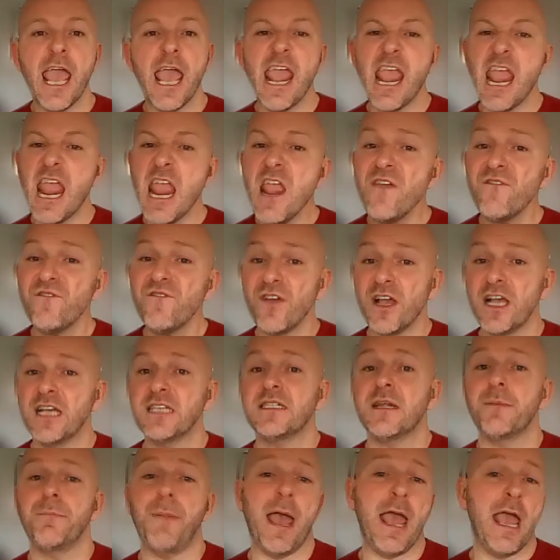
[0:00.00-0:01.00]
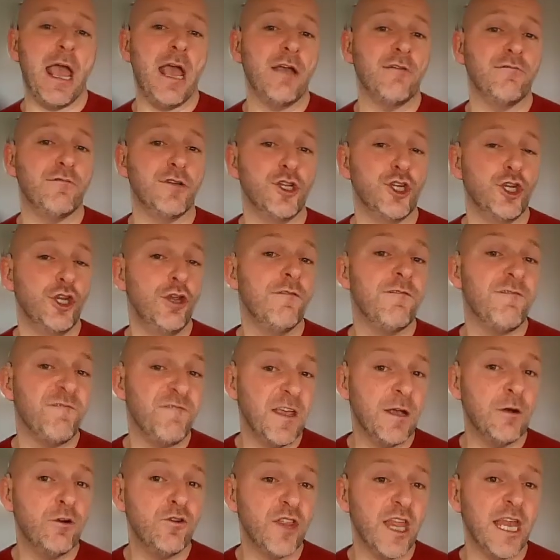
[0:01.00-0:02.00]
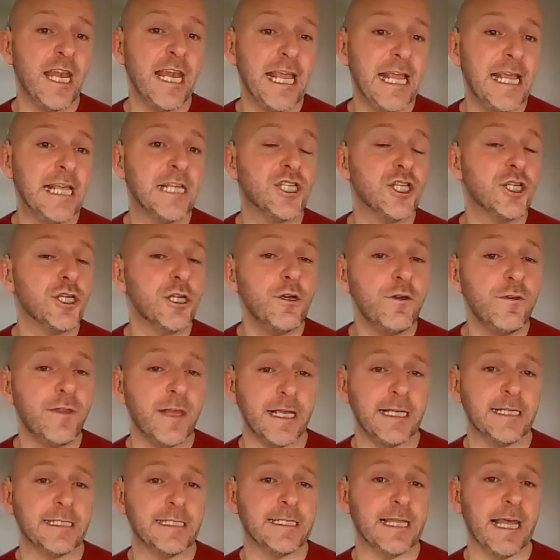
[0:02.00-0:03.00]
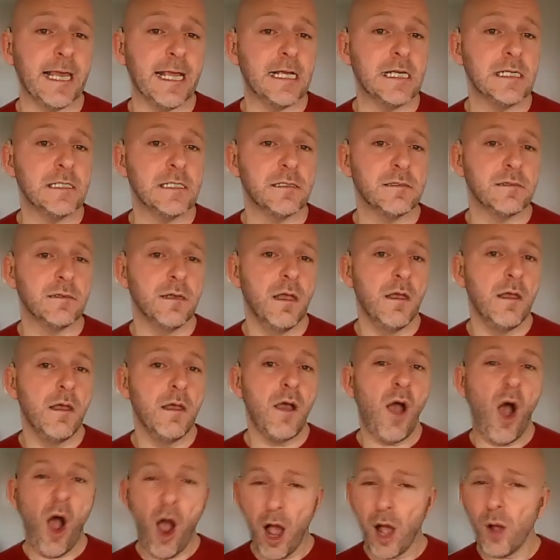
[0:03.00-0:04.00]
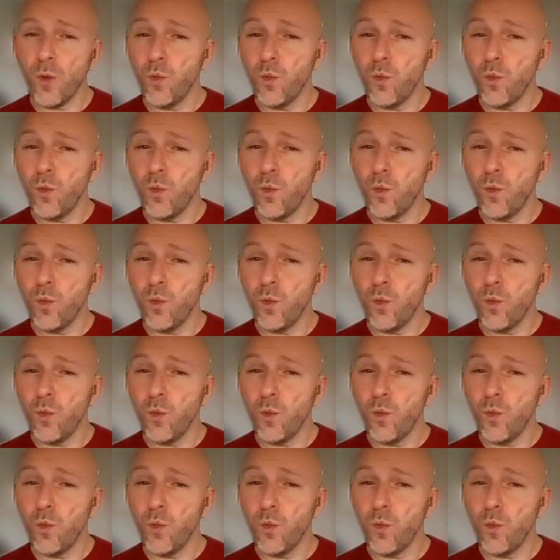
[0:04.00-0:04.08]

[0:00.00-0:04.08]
If, as a parent, you feel the need to do these things, I